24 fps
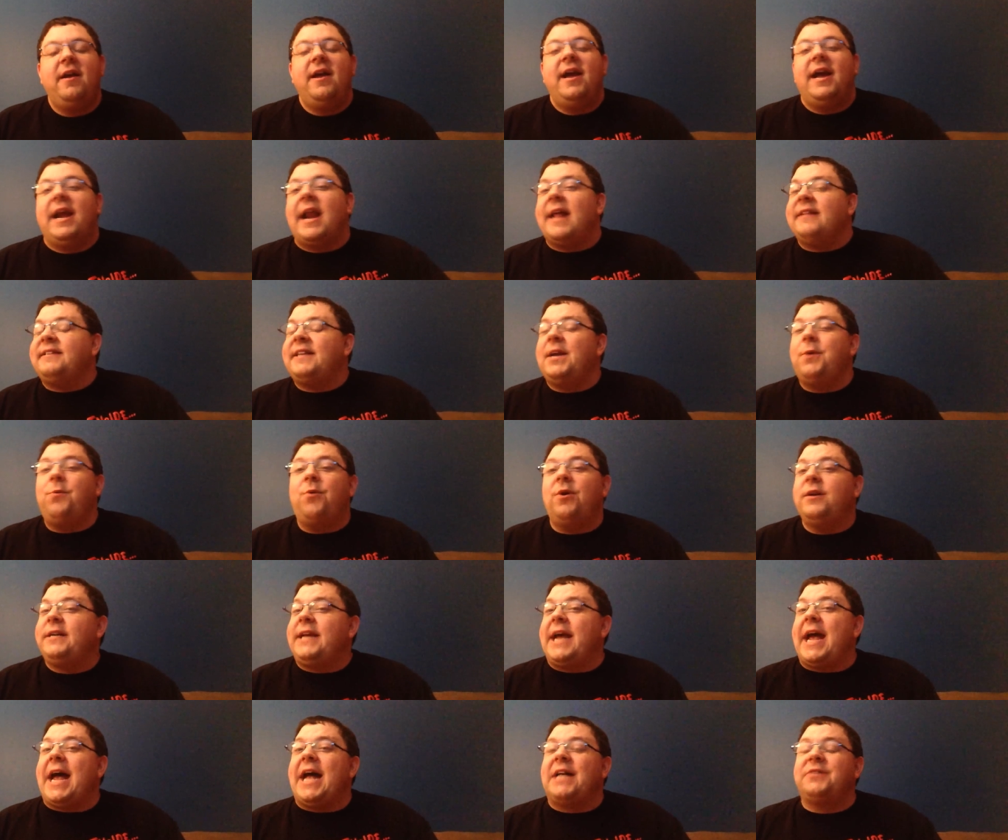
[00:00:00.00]
And I'd say one
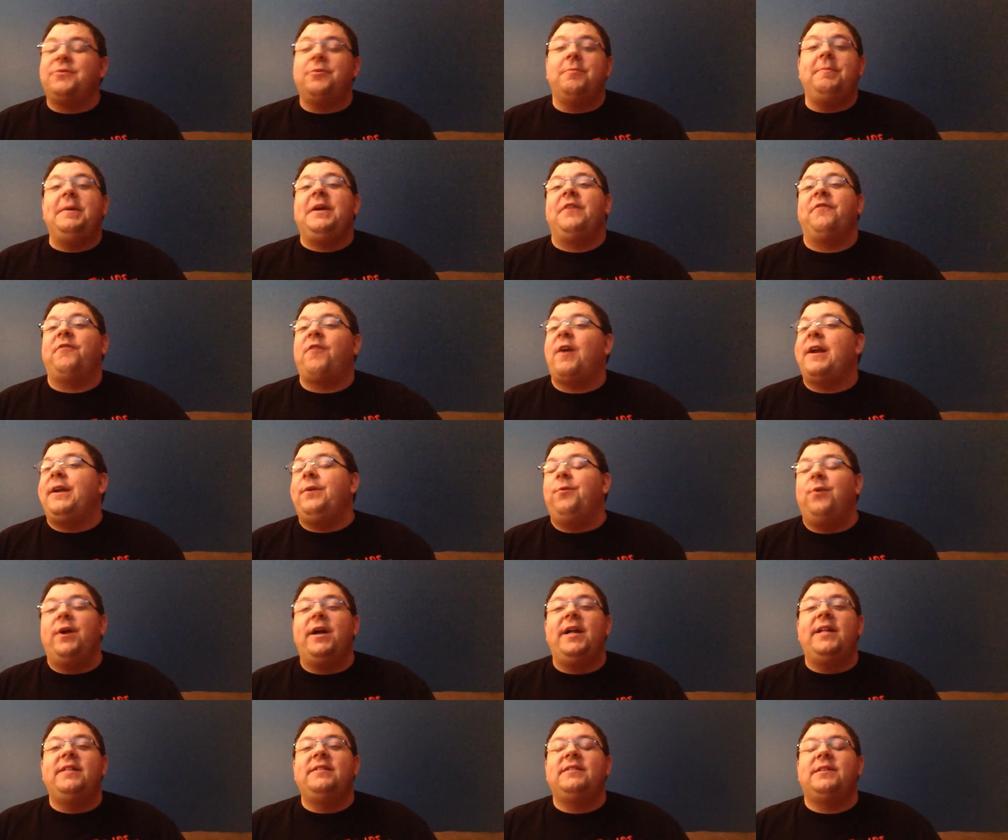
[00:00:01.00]
cast would be if Freddy
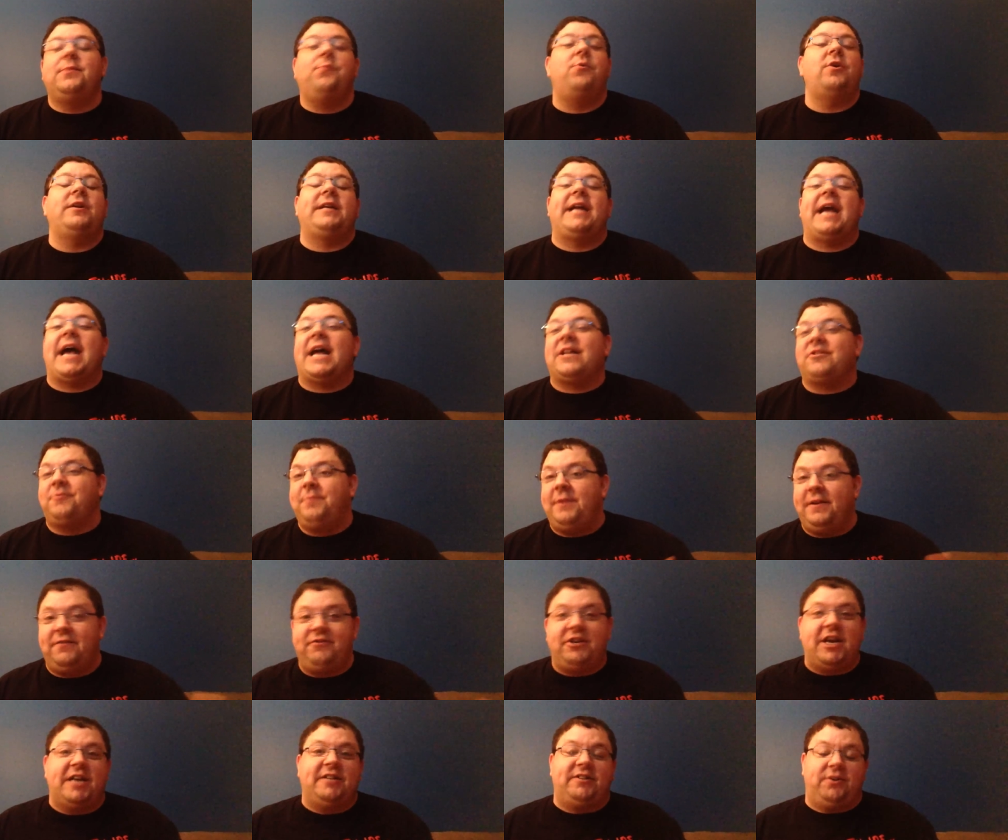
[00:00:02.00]
wins, and one cast would be
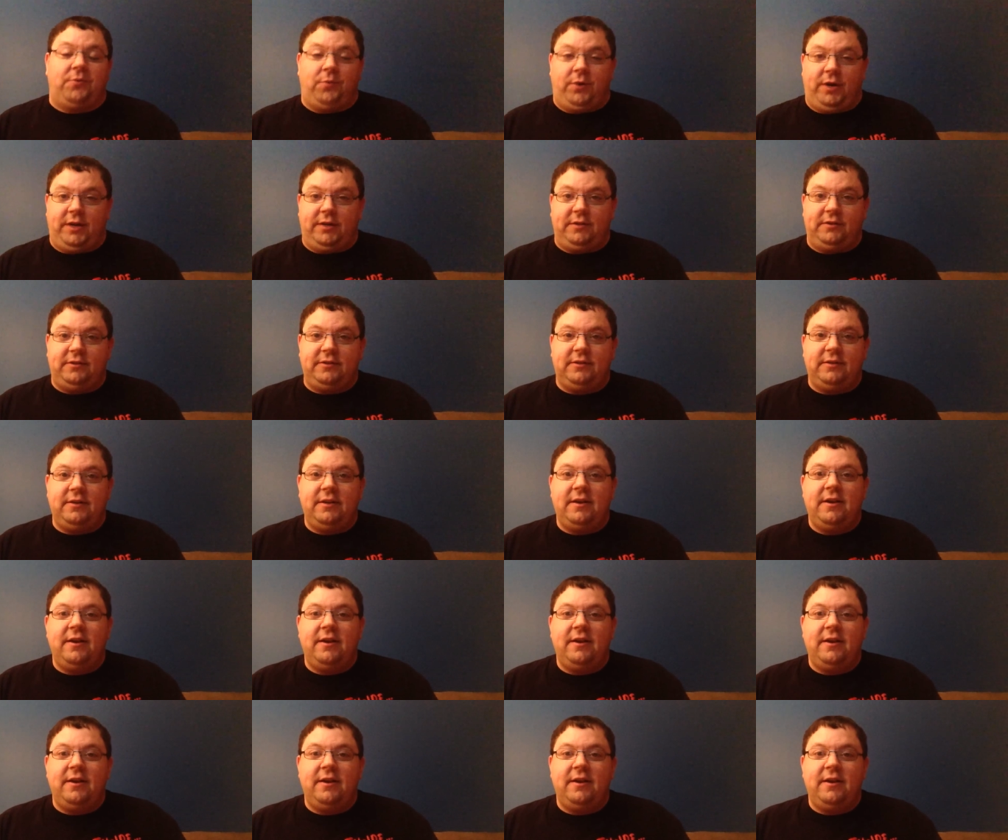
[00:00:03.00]
if Jason wins.